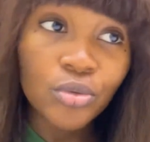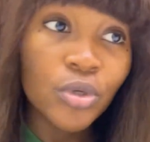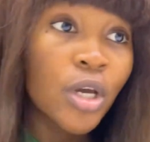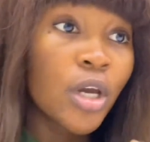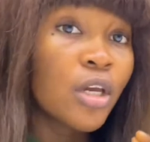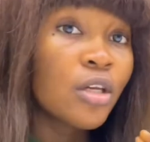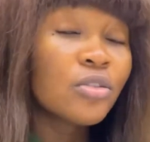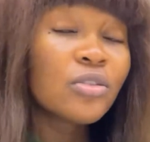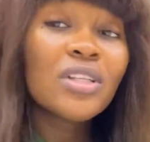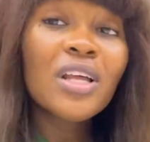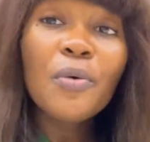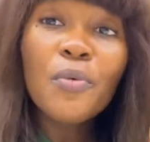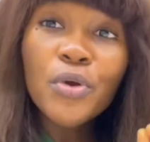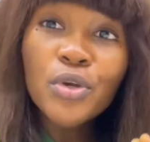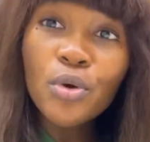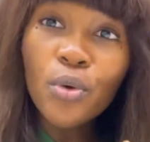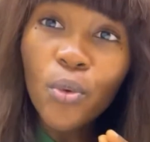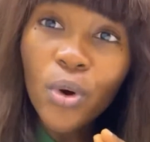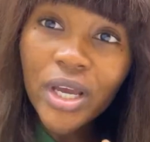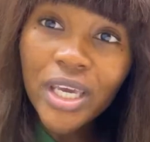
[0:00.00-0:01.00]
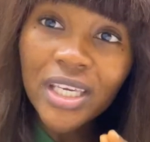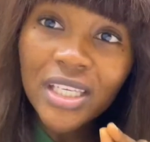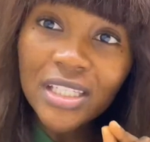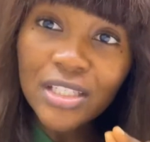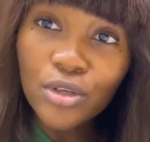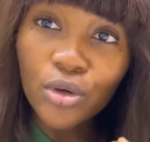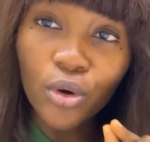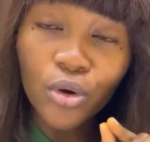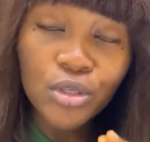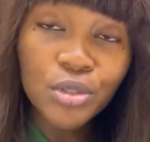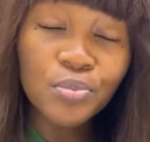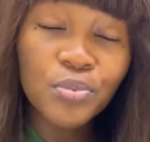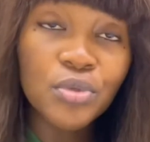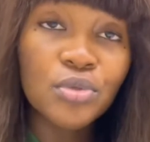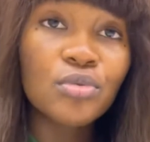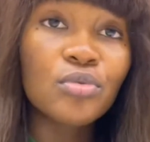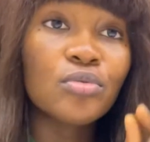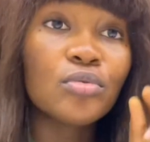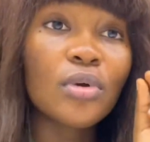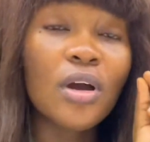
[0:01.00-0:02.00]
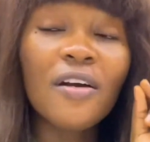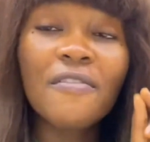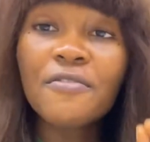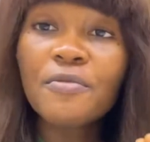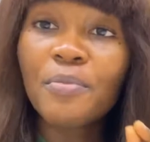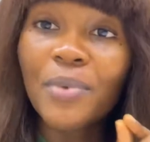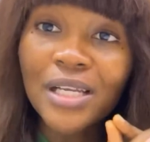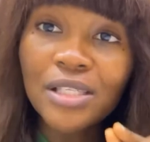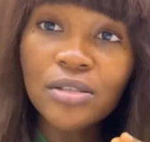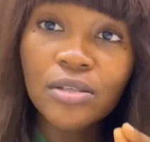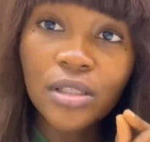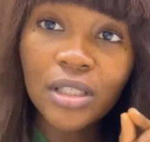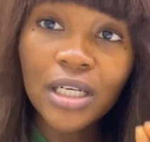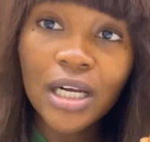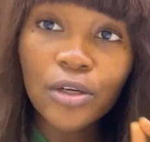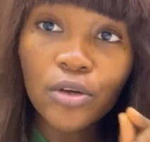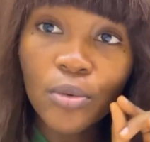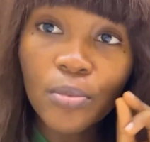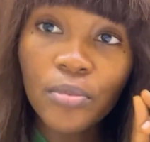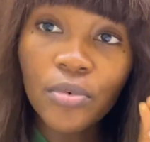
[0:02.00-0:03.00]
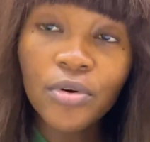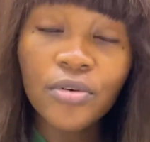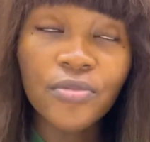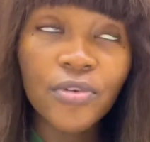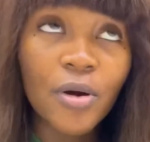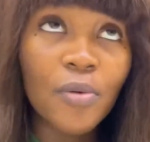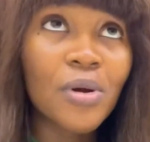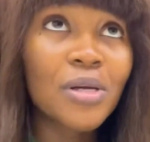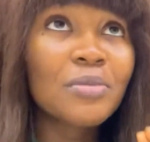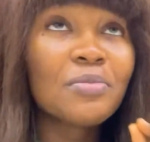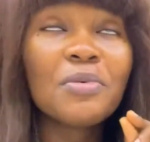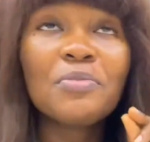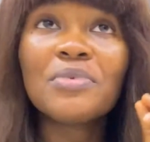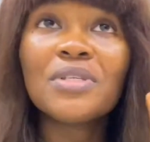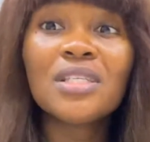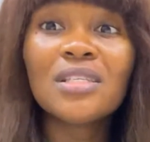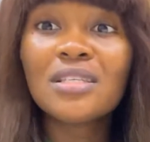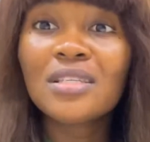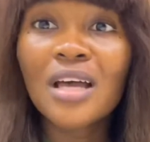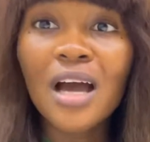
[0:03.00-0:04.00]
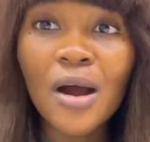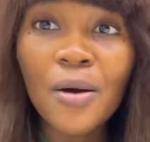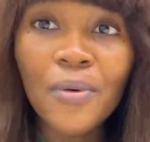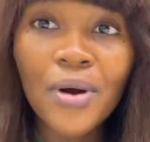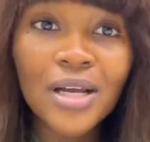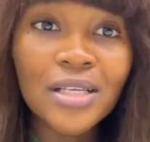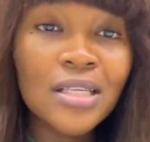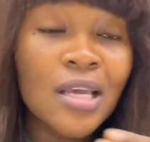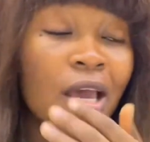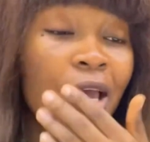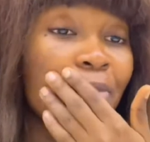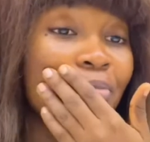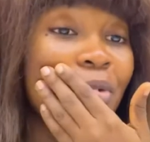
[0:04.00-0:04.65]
You know that when you're working in the hospital, you have a particular number of hours, maybe 6 hours,